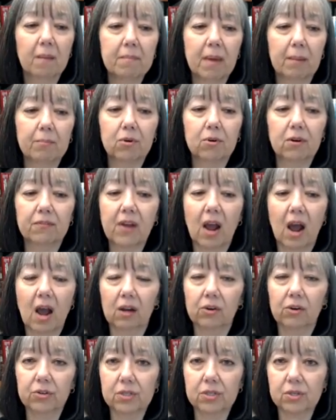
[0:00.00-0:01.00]
member of
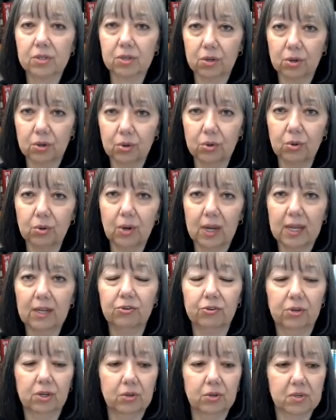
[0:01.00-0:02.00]
congress who
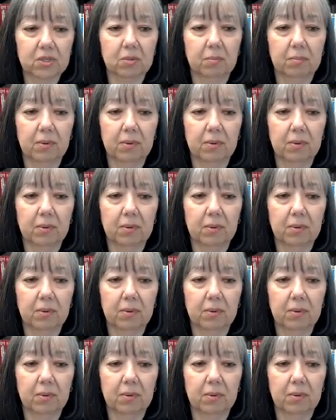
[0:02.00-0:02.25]
introduced